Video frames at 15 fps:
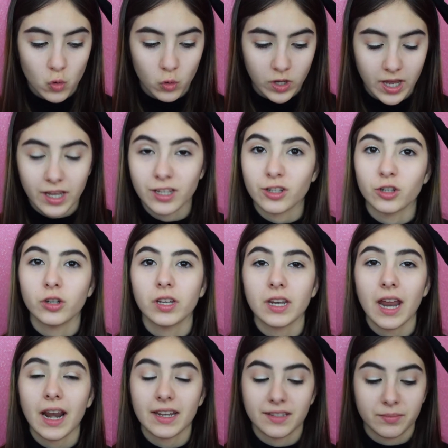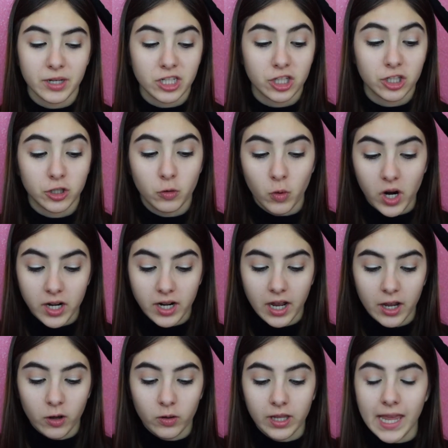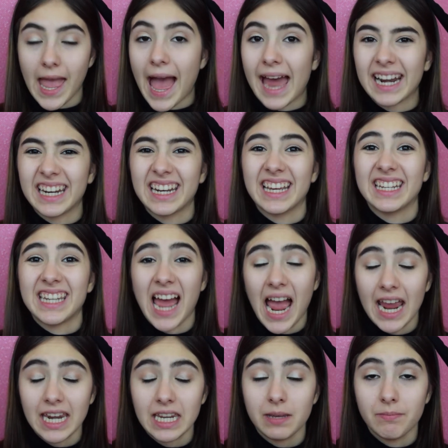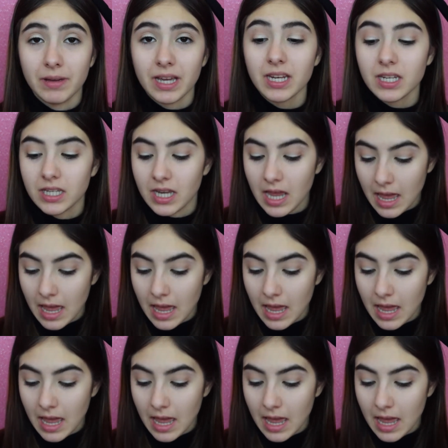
Okay, so you can add as much as you want. I only added a tiny bit